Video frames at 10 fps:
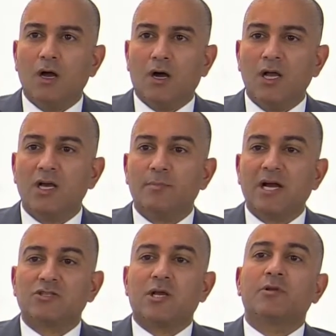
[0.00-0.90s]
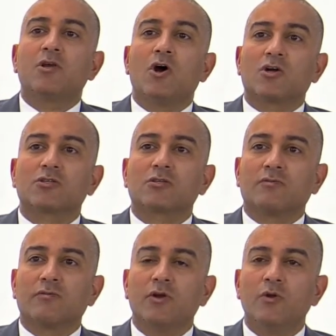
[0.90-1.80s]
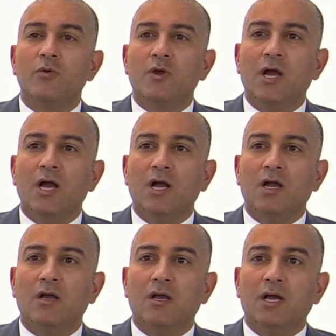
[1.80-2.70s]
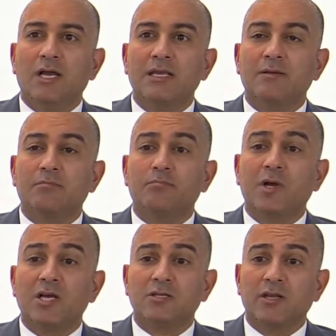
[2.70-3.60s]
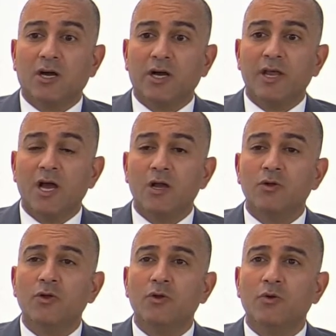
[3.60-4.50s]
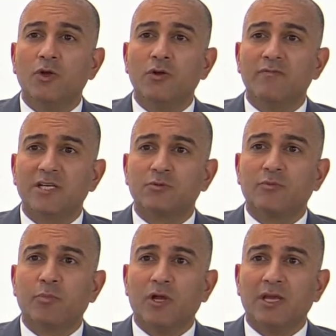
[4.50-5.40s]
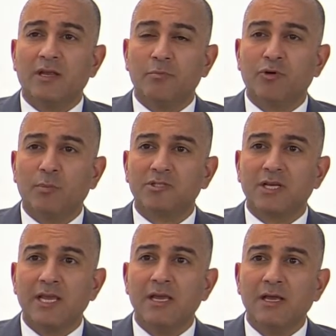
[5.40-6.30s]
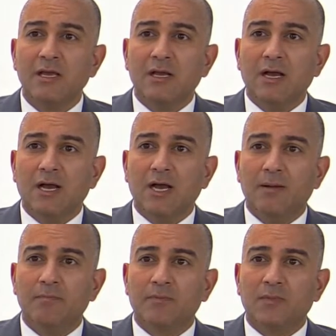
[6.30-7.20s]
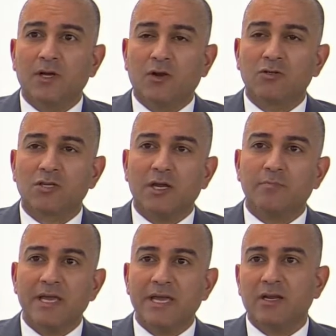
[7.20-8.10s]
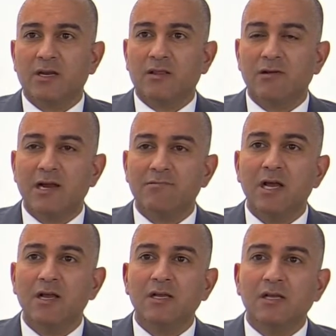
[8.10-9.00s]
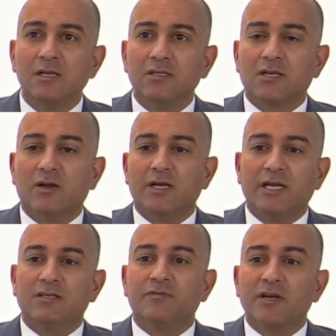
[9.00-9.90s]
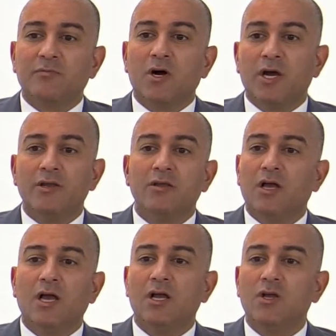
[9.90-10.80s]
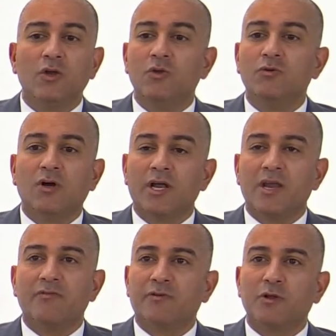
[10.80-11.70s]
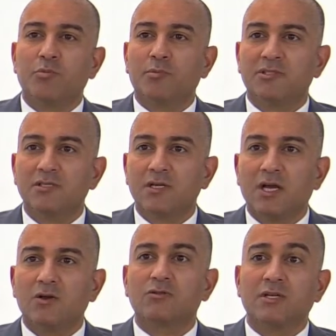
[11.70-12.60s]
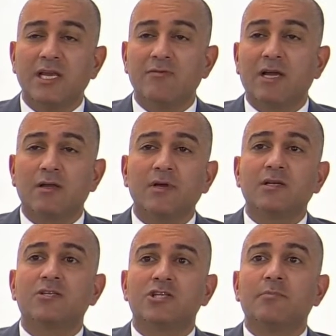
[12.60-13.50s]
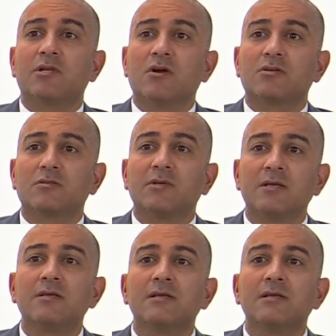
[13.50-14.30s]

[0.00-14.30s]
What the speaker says: I heard about Shepherd Cox through a person that I know who invests in property alongside me in another area. So he's a friend of mine who I know through the property circles, and he recommended Shepherd Cox to me.